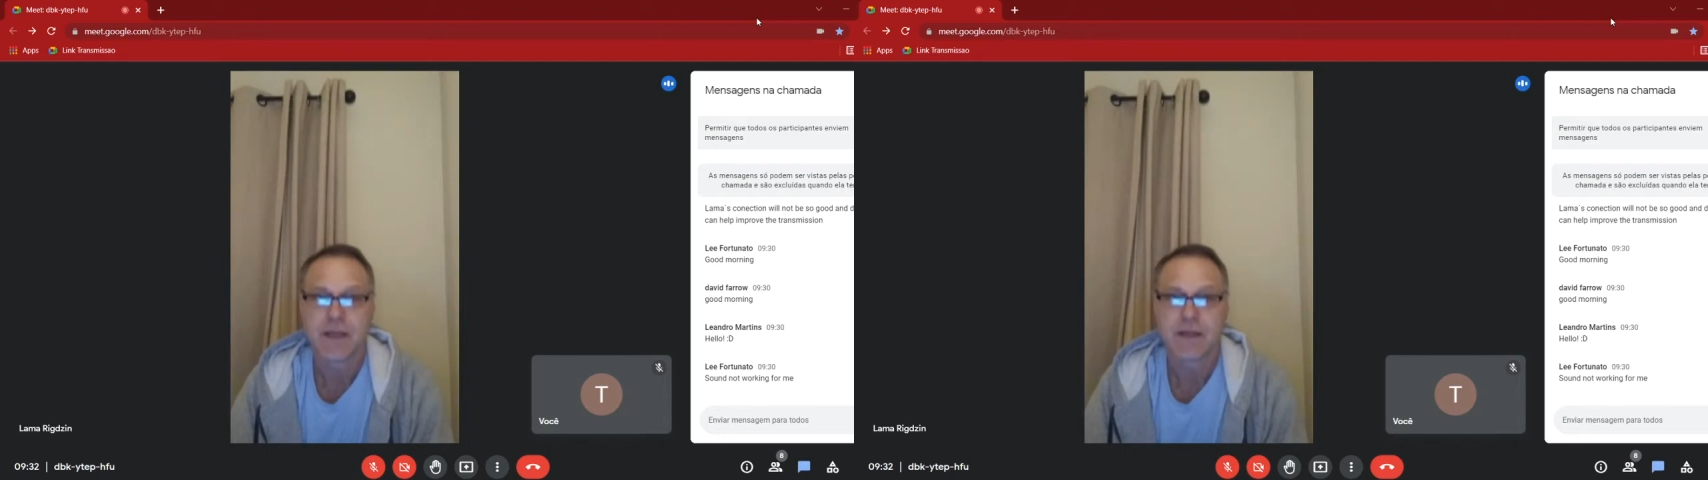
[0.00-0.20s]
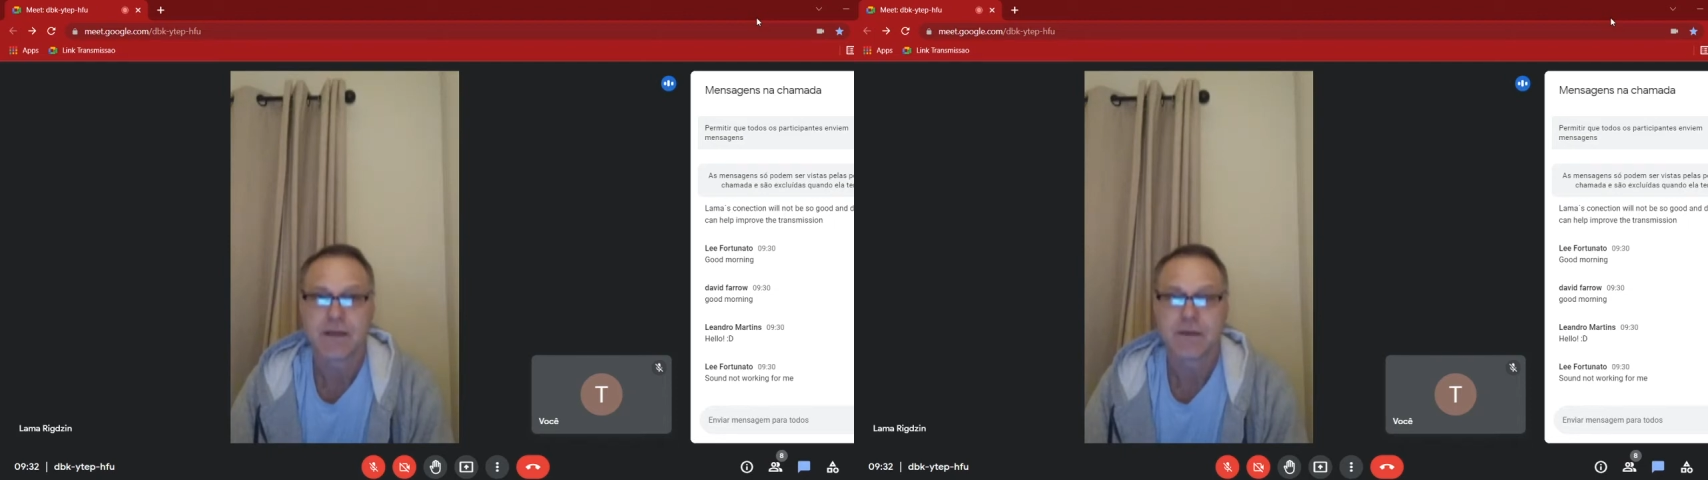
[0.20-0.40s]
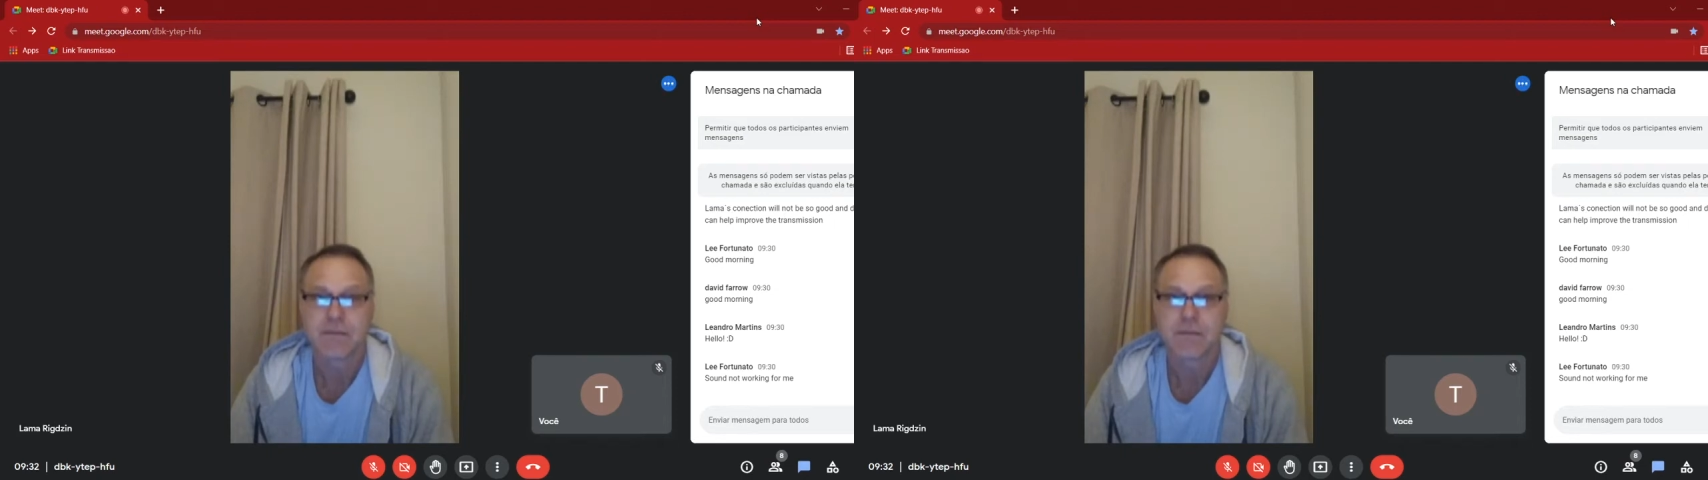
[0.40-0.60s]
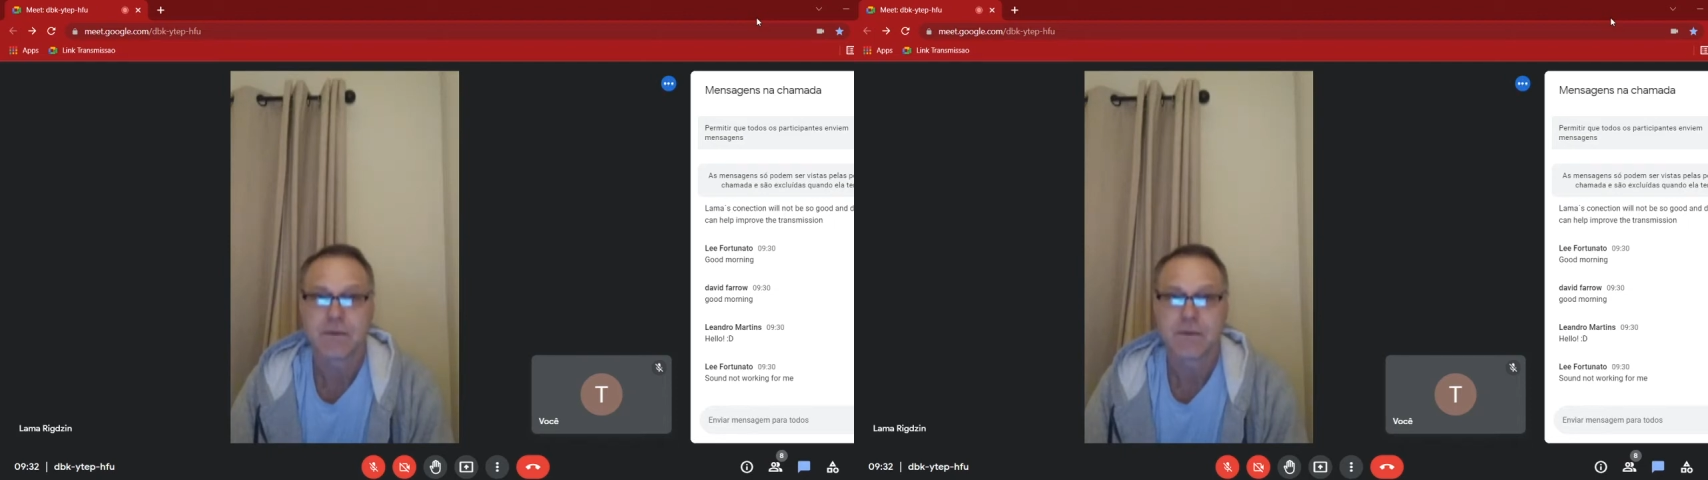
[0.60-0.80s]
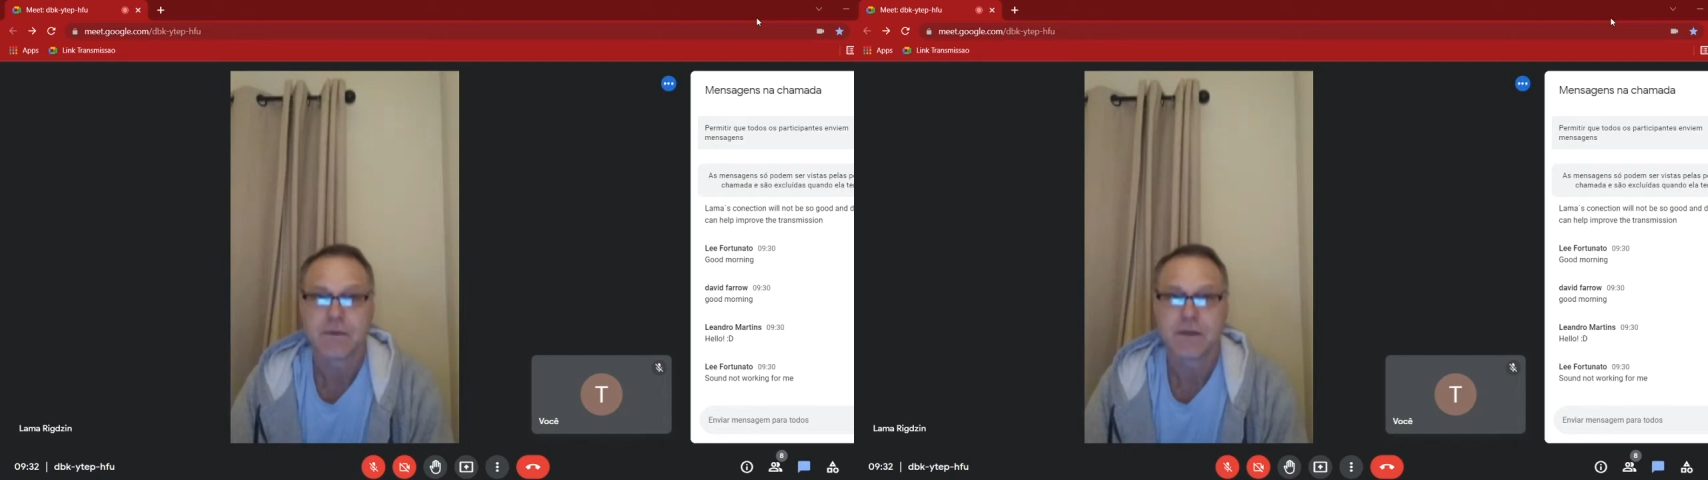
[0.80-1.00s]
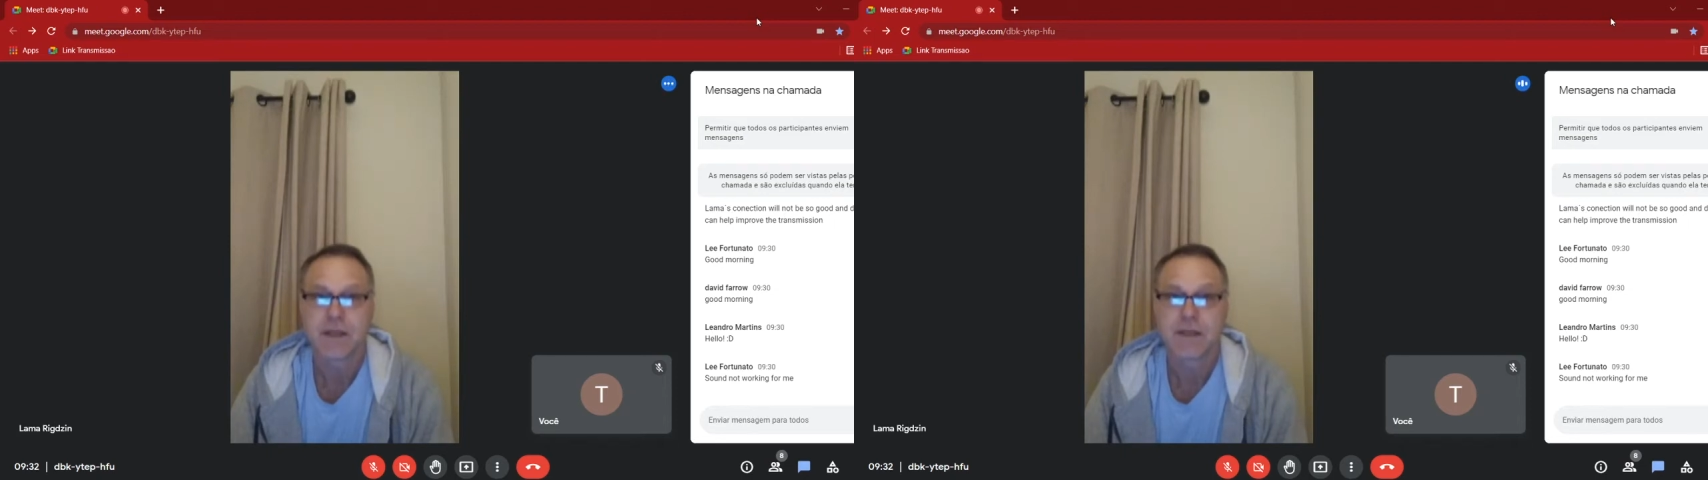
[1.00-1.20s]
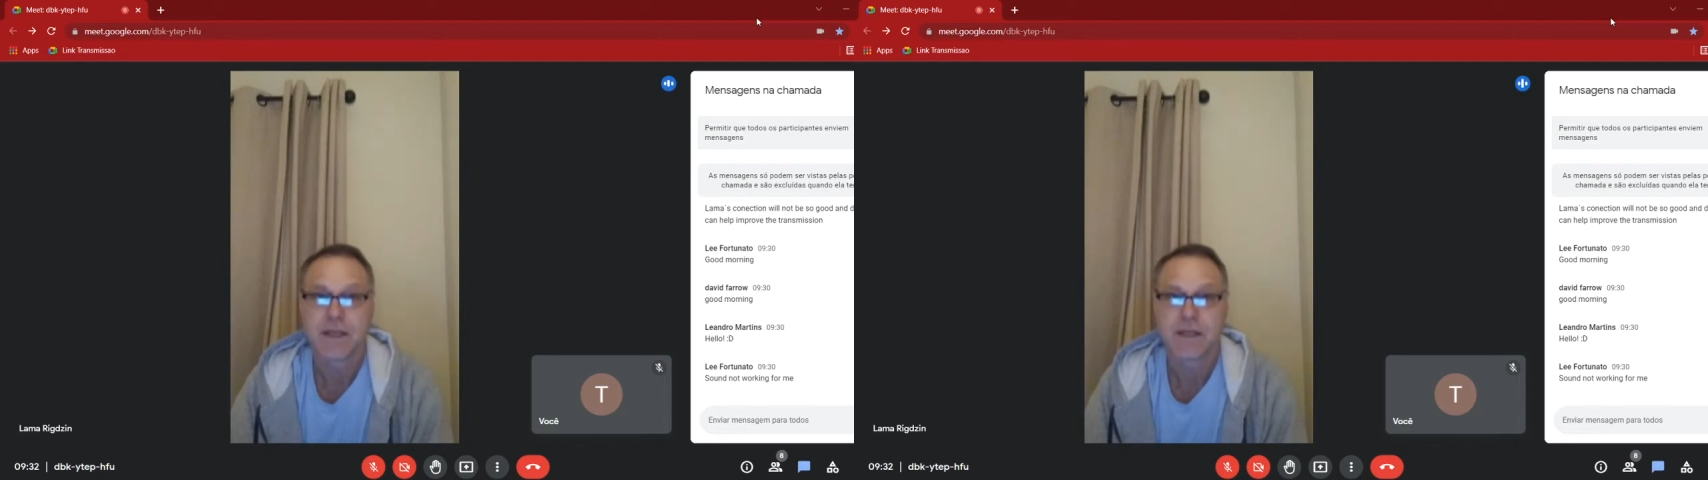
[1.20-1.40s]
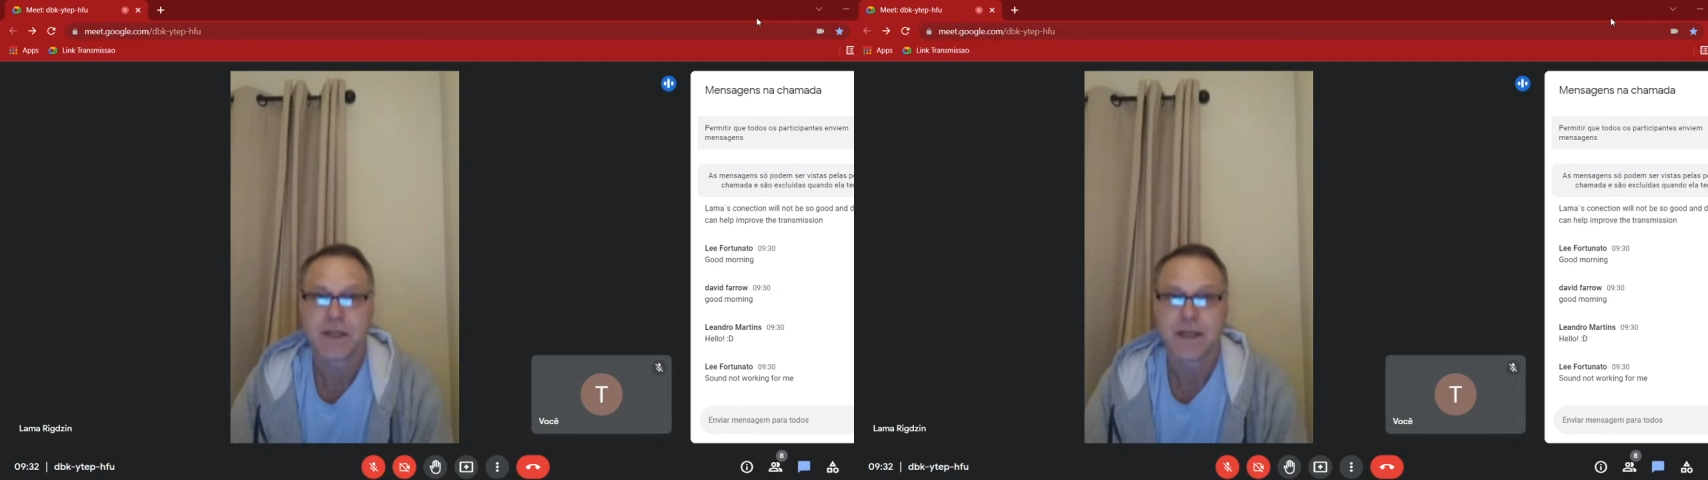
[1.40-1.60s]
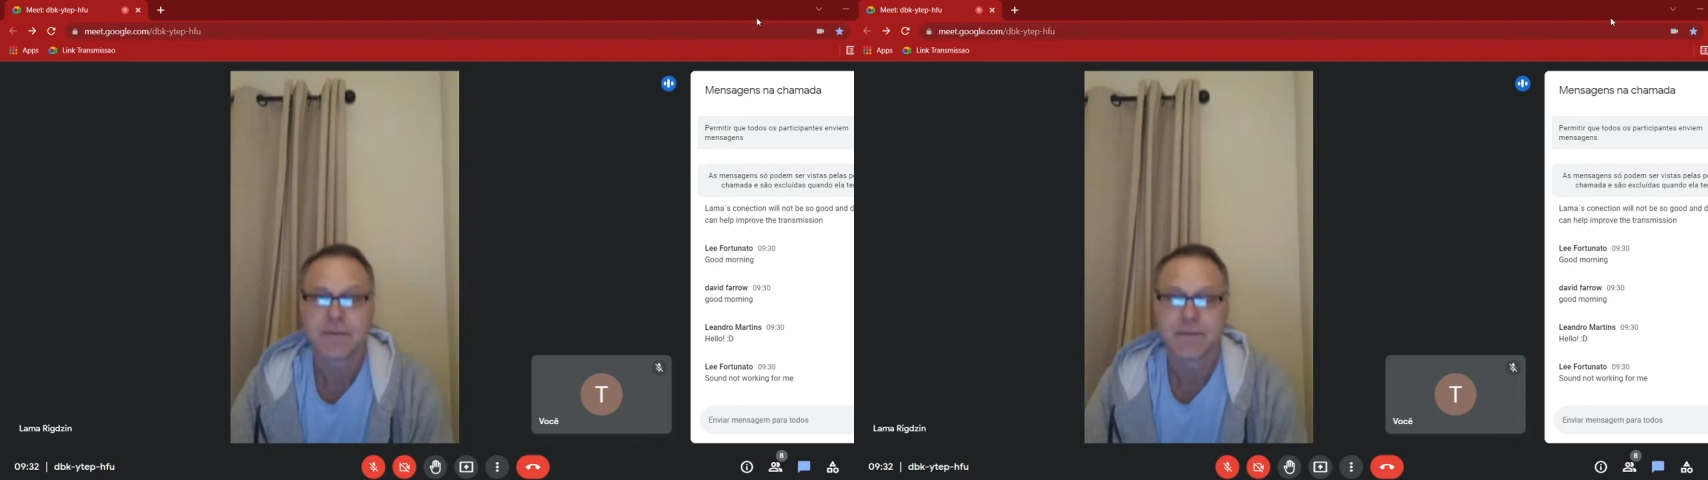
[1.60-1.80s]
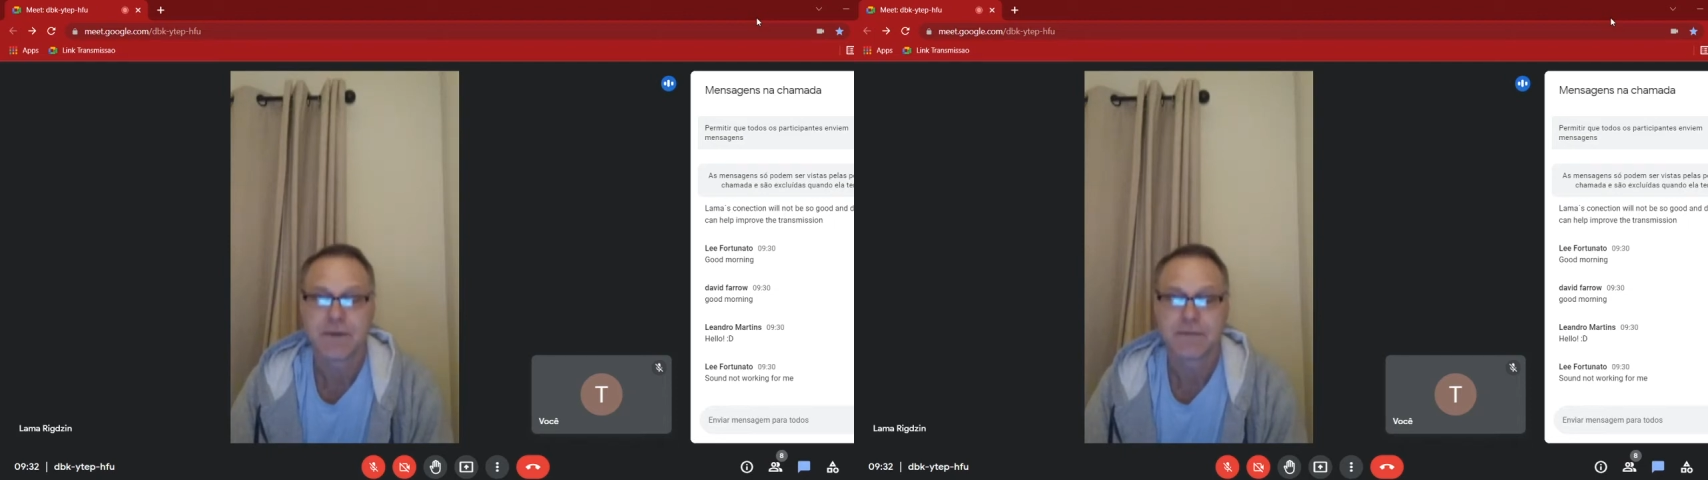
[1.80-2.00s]
and attain
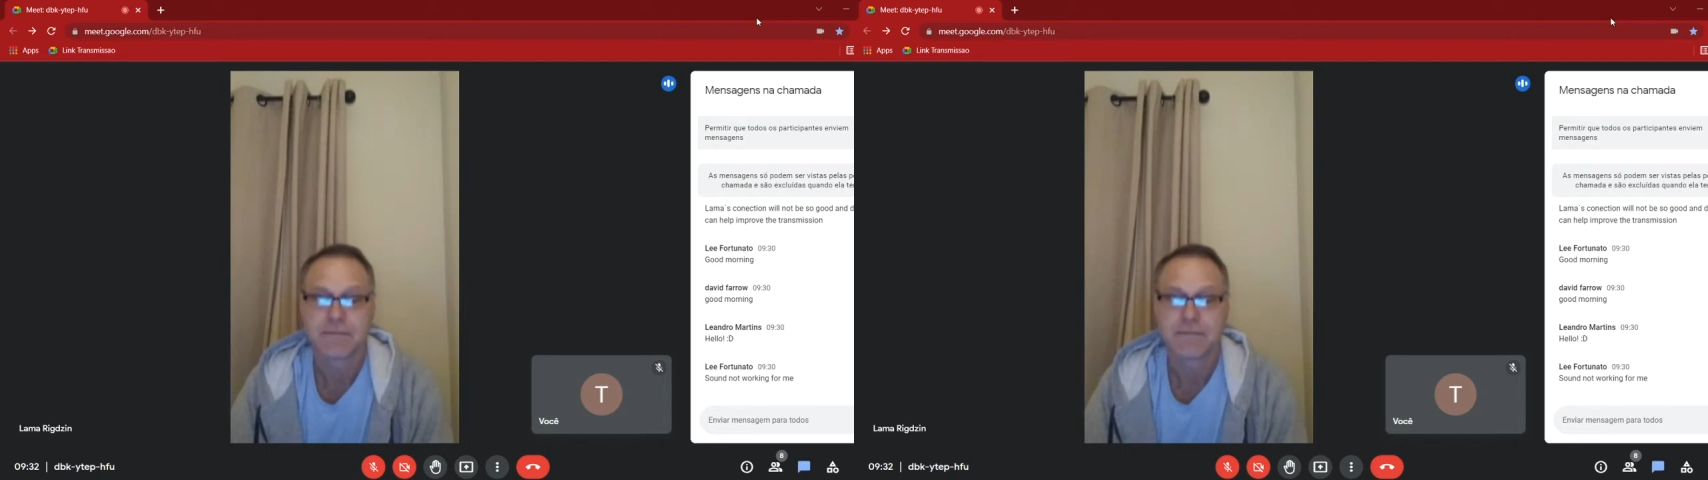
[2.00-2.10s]
enlightenment.